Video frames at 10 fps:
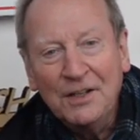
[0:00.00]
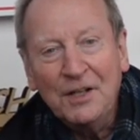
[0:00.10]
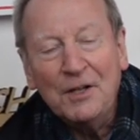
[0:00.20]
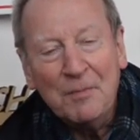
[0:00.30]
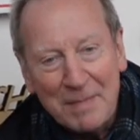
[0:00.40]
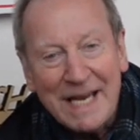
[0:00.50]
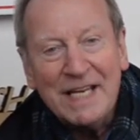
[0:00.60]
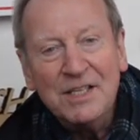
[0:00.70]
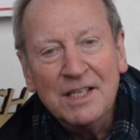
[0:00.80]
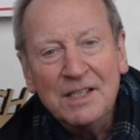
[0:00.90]
that the
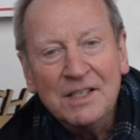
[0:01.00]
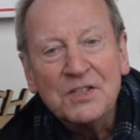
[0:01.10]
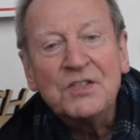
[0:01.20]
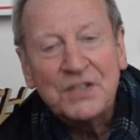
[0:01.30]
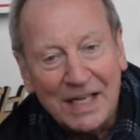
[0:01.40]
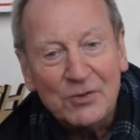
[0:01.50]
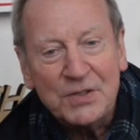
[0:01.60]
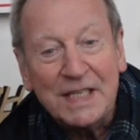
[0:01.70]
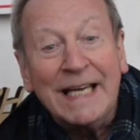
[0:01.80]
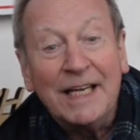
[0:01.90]
Maid
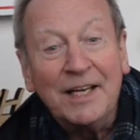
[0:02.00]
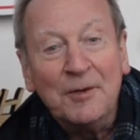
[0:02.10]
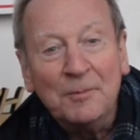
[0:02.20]
sails again.